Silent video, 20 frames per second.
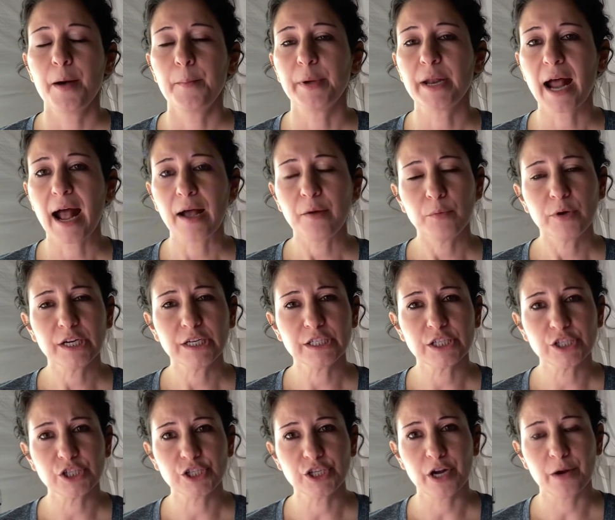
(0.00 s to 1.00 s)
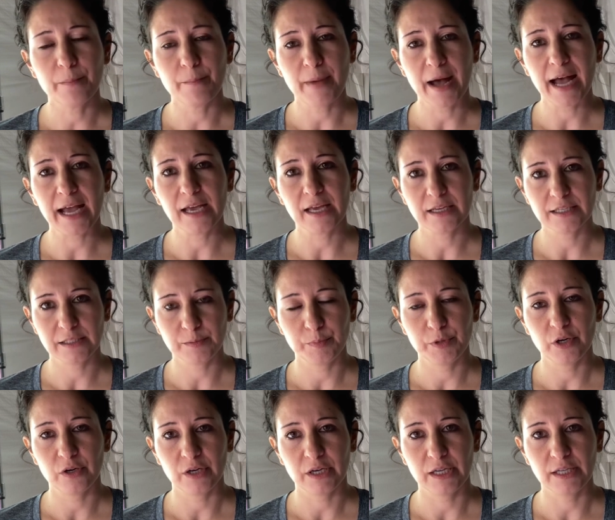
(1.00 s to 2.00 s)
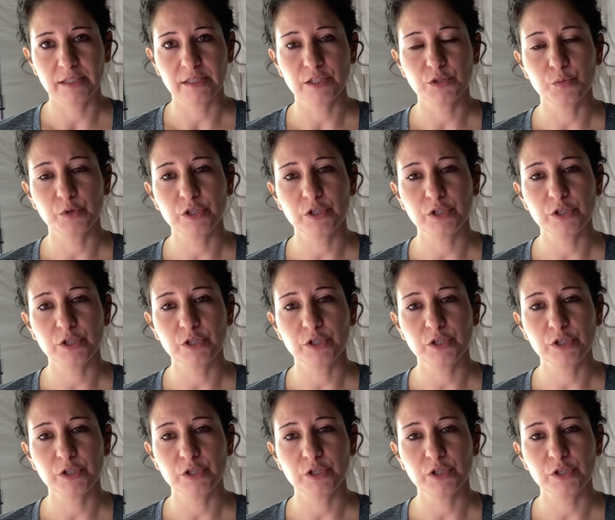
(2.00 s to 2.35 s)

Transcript: But I wanted to share my experience